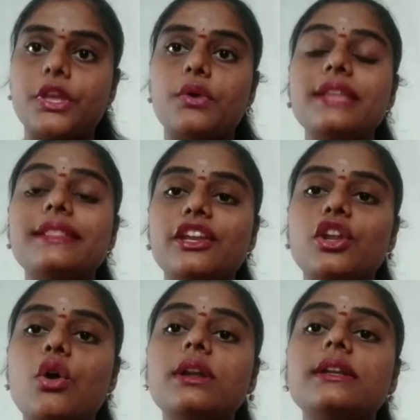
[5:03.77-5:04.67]
Okay, they
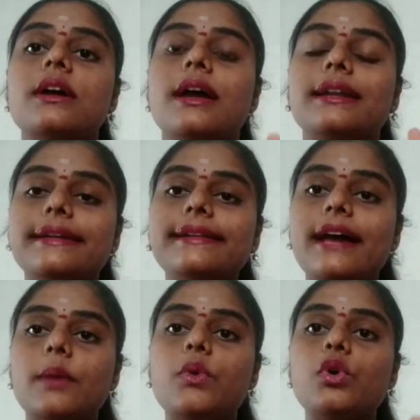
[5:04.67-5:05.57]
not
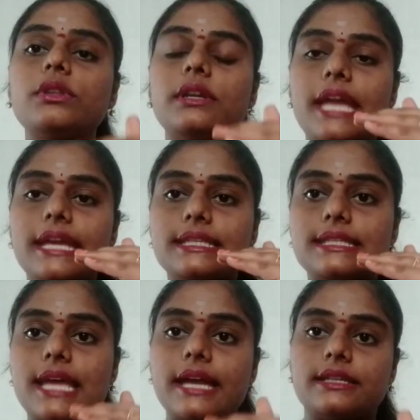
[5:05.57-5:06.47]
tell about that
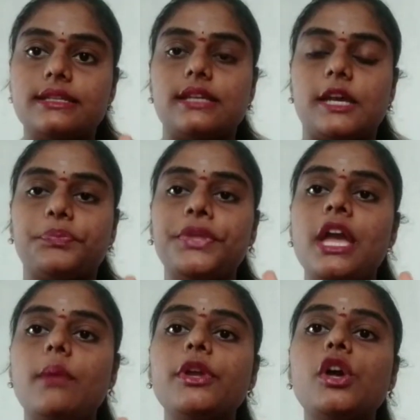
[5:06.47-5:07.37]
exact time,
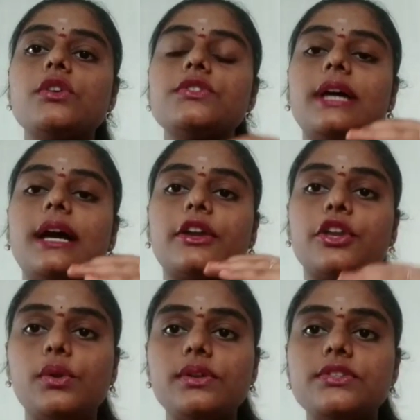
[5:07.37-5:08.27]
because the
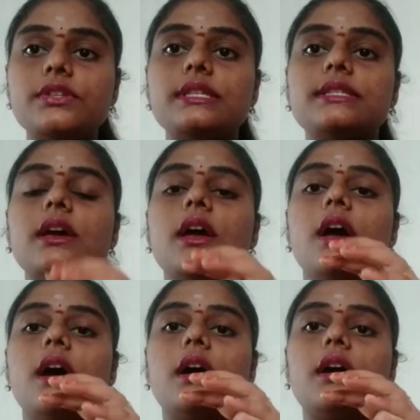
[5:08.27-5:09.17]
archaeologists
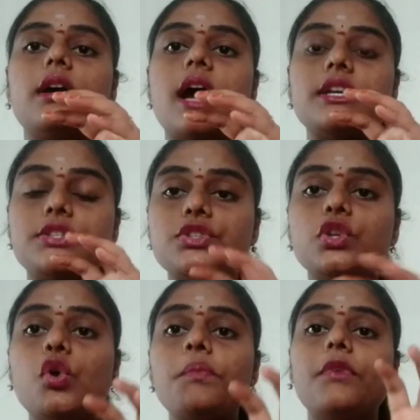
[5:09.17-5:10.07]

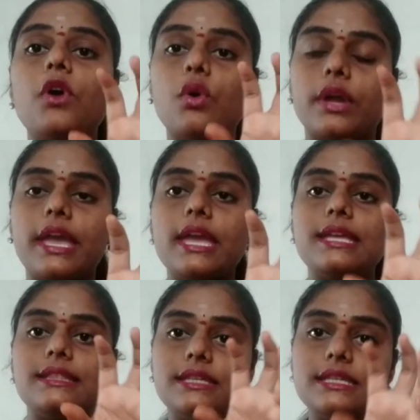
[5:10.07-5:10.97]
assume,
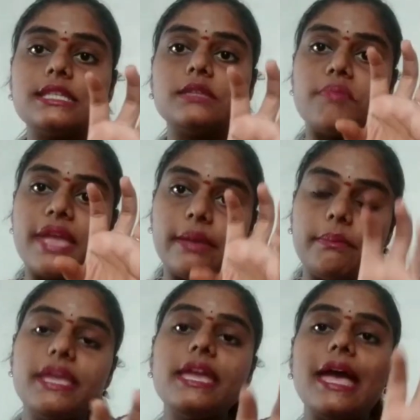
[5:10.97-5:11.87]
okay, this
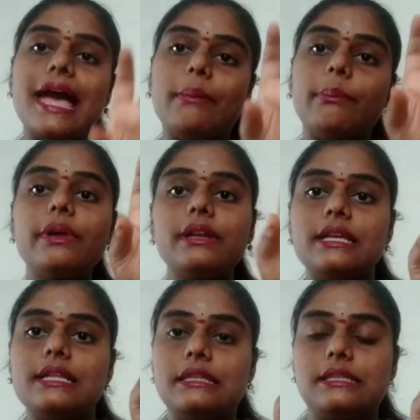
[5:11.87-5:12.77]
maybe happened
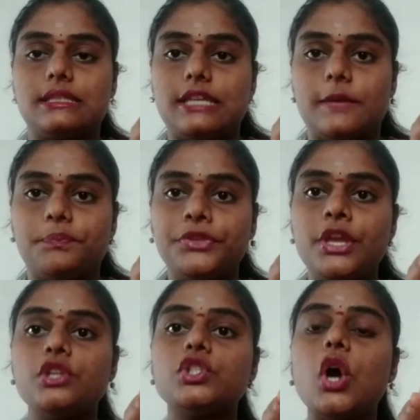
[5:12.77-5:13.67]
in this time.
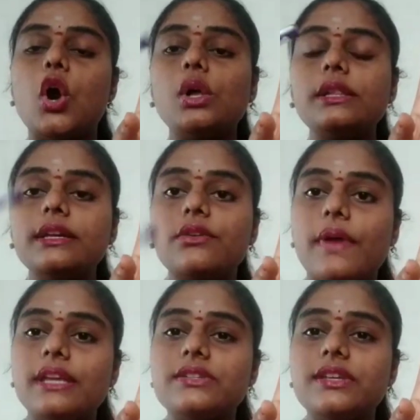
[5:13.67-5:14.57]
So all the
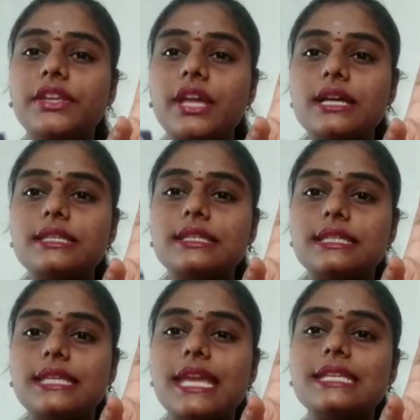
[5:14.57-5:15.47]
criteria
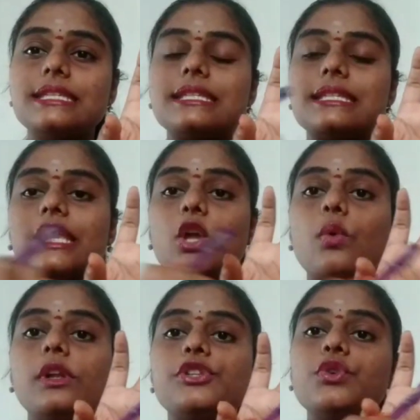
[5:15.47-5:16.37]
says is
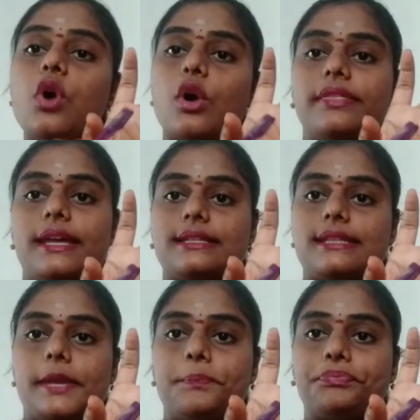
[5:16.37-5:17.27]
equal to on that
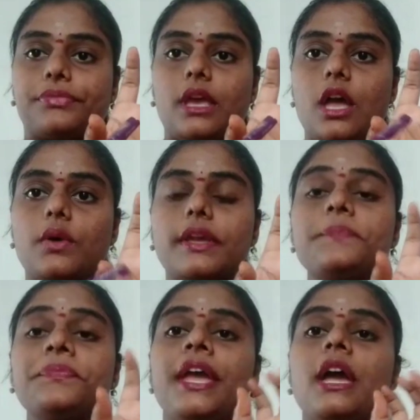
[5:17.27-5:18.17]
time.
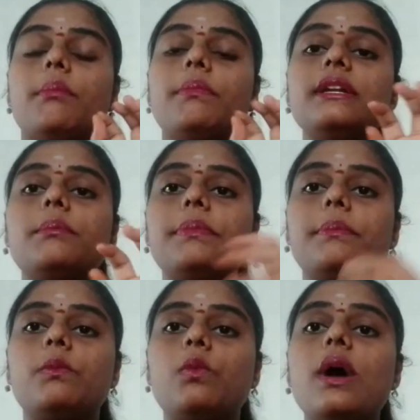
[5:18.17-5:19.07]
Okay, but
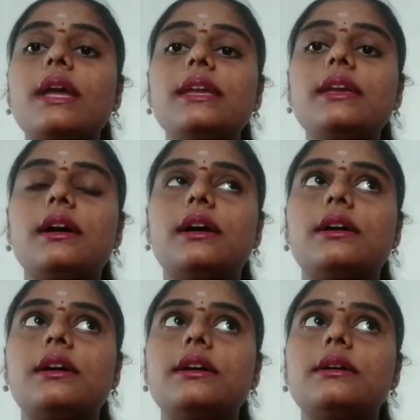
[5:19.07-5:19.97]
why
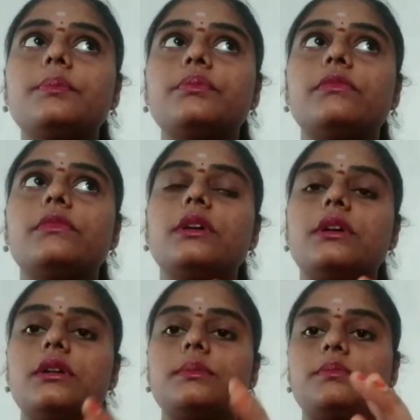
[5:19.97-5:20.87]

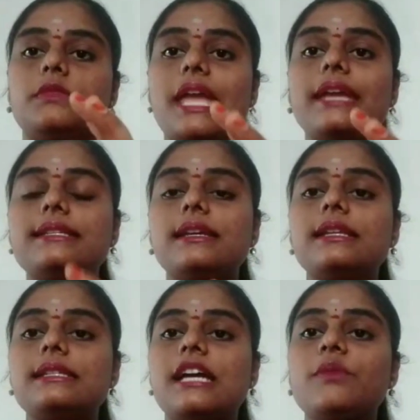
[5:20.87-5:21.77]
the date
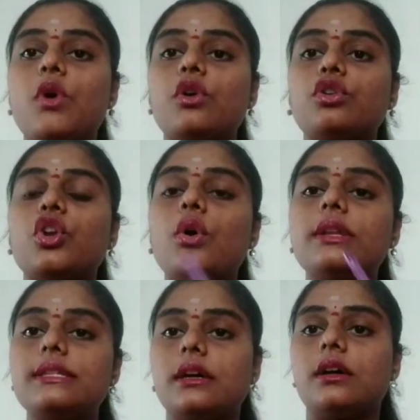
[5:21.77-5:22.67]
and time are
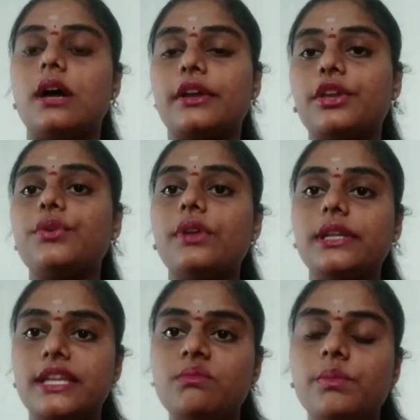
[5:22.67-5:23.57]
not
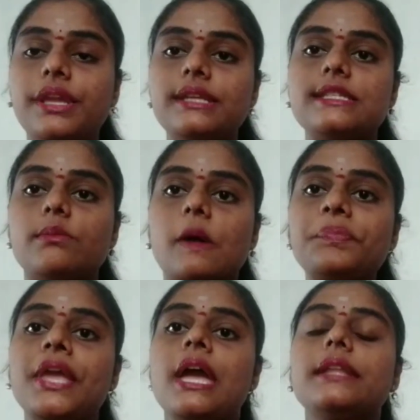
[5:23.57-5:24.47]
accurately means
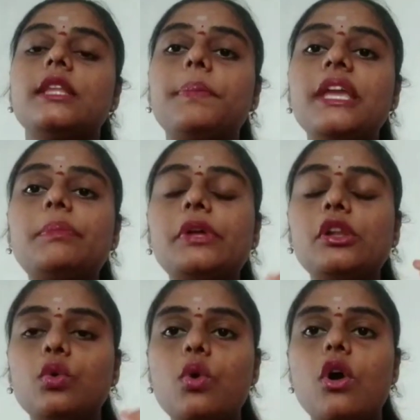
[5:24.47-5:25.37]
the people
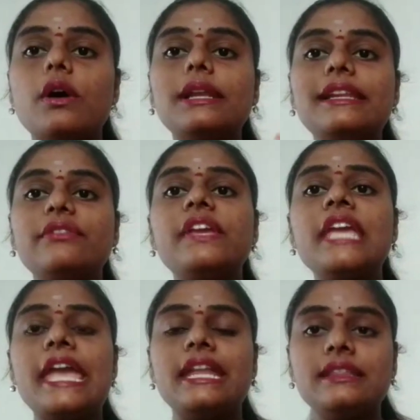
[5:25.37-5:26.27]
who are
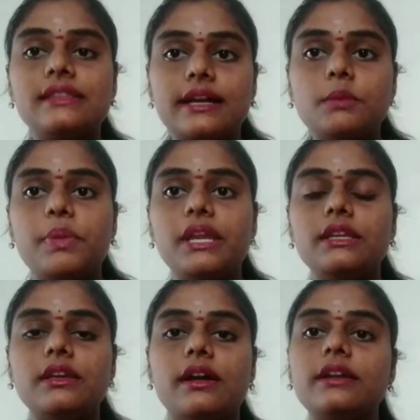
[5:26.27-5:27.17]
living in that
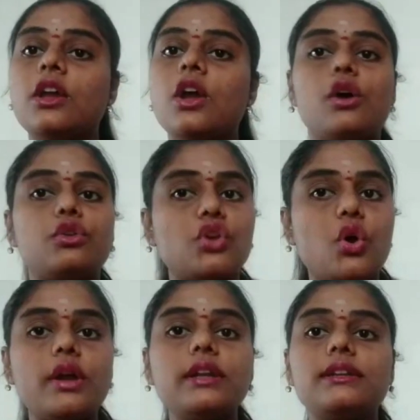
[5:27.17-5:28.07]
period are
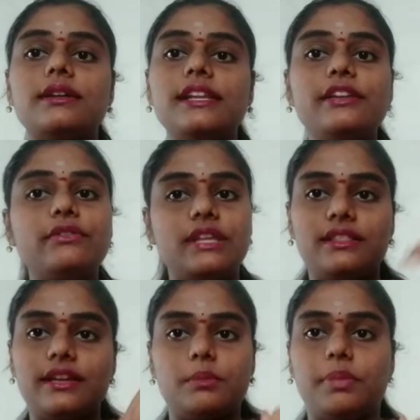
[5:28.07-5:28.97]
not lived
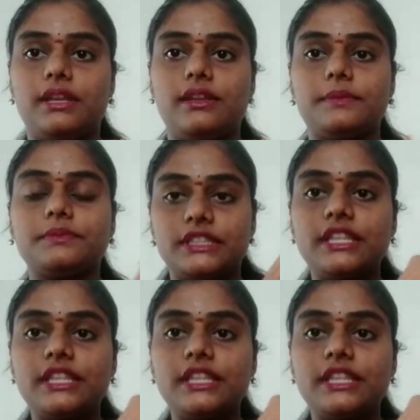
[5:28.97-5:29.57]
in that period.